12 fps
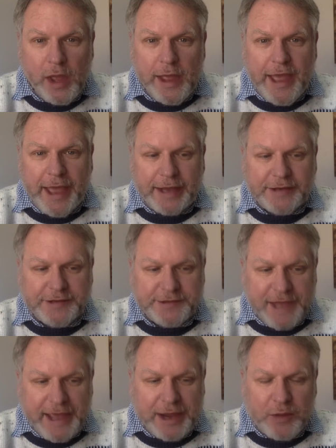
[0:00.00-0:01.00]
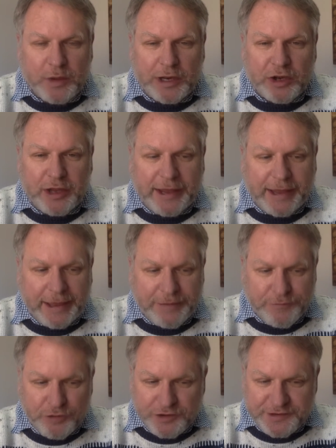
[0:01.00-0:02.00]
and today we're looking at
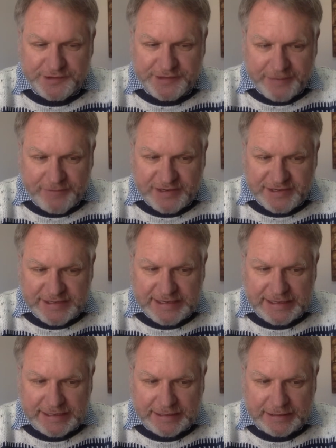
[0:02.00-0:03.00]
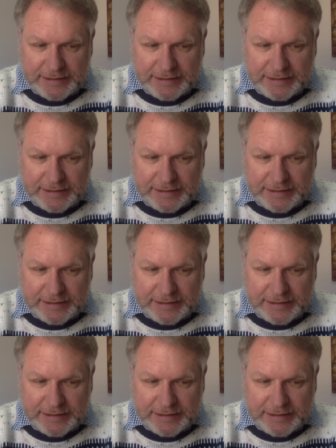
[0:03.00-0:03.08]
verse 17.